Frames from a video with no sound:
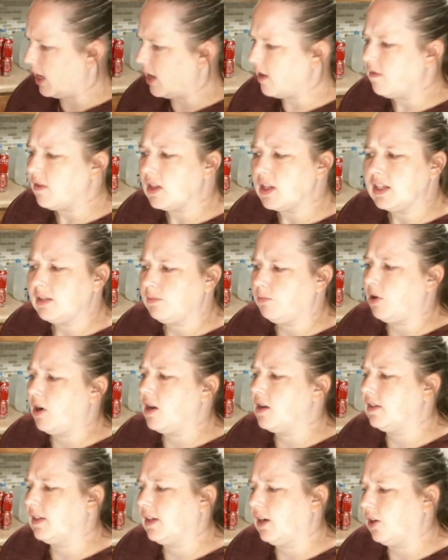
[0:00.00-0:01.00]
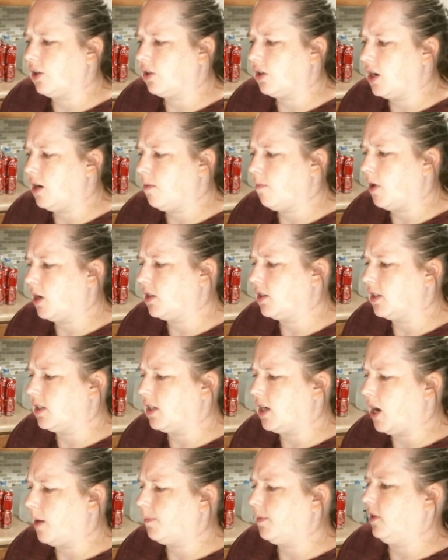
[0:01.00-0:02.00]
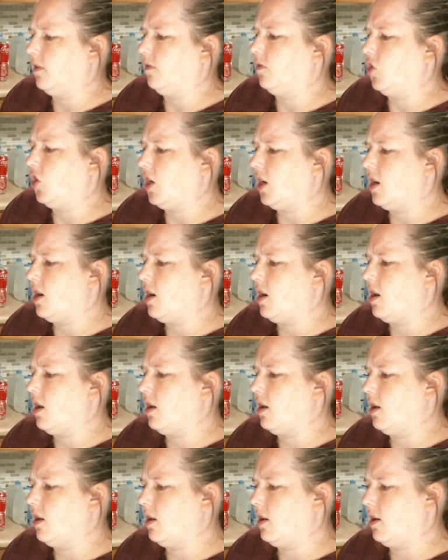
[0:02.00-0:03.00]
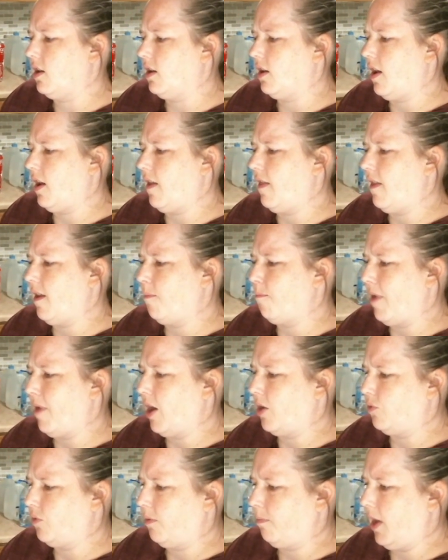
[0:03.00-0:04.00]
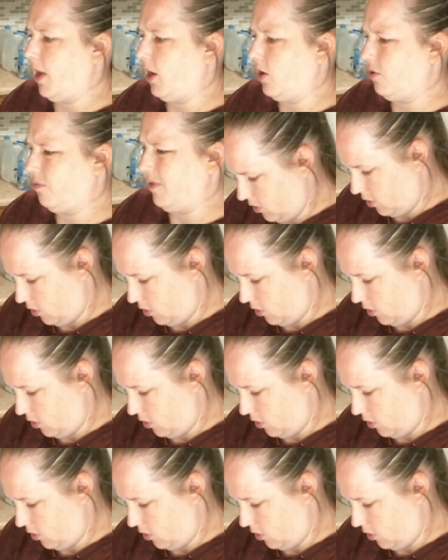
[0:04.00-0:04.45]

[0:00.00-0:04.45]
Evenly spread sour cream onto tops of chicken and then mound with panko mix.